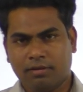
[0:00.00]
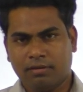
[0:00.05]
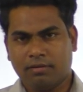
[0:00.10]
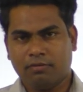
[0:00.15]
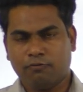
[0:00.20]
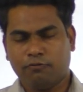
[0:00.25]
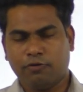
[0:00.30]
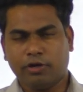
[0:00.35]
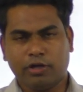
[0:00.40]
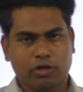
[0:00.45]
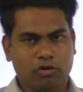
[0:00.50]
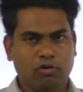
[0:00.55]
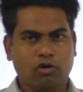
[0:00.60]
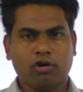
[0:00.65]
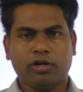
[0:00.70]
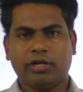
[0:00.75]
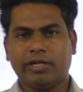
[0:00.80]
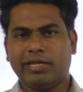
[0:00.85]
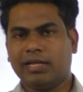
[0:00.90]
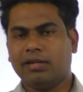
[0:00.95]
we do
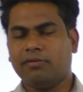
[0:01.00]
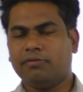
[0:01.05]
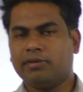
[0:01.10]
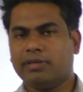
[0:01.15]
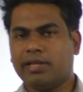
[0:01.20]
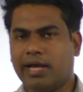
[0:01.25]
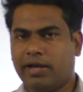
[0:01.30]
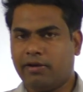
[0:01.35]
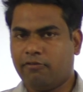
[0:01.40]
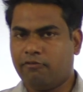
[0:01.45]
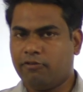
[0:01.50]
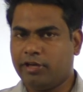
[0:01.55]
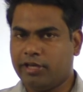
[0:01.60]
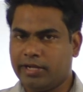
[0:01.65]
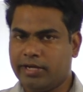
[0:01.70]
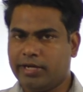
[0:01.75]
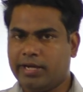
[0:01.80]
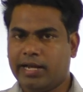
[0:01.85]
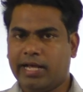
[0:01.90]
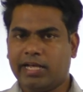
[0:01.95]
not deal with the
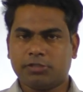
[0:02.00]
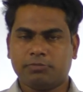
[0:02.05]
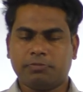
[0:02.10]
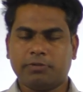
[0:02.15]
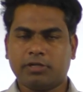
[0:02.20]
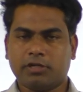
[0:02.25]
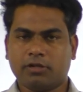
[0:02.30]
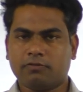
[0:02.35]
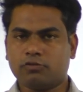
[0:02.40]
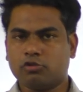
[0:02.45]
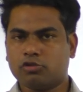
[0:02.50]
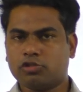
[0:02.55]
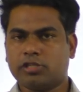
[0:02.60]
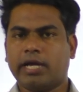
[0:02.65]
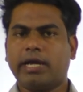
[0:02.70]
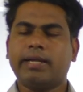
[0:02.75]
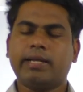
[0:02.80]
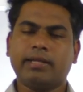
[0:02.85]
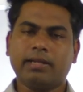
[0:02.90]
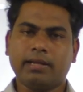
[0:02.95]
varied aspect of
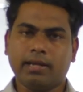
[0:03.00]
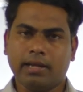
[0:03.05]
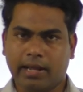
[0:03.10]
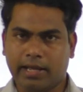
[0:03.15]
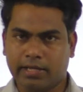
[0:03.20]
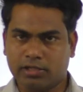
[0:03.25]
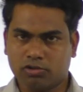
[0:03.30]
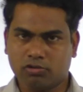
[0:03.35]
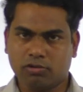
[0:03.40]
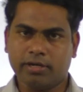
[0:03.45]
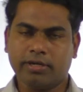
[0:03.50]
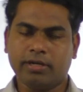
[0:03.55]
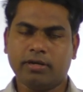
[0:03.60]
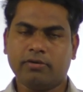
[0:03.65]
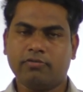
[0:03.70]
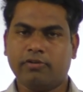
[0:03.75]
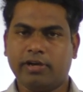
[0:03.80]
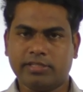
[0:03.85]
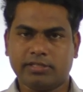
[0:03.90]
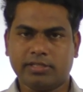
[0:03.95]
society in an isolated
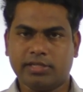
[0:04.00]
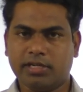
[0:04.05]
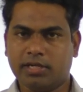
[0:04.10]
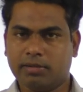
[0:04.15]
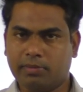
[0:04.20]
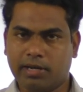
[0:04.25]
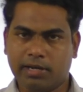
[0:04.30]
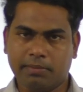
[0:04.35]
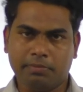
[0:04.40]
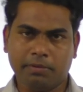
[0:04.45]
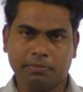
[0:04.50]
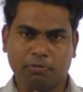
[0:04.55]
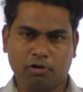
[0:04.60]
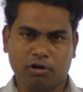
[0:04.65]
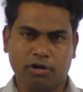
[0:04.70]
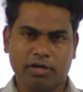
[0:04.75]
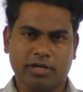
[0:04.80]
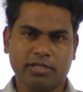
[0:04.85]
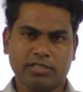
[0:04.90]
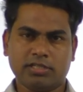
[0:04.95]
fashion. It might be
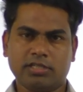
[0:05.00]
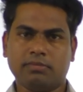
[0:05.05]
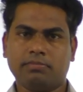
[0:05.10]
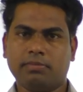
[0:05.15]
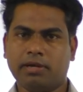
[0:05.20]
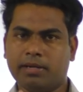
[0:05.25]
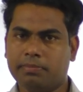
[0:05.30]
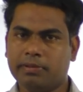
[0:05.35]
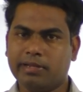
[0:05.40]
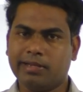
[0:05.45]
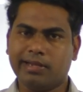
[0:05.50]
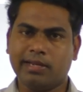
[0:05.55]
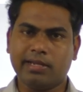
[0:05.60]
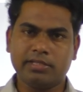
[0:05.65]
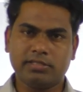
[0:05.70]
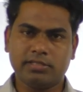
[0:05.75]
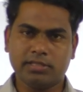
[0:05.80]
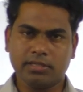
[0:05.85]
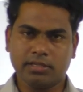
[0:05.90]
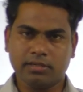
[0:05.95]
politics, it might be
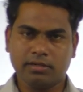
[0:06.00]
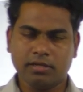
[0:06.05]
religion,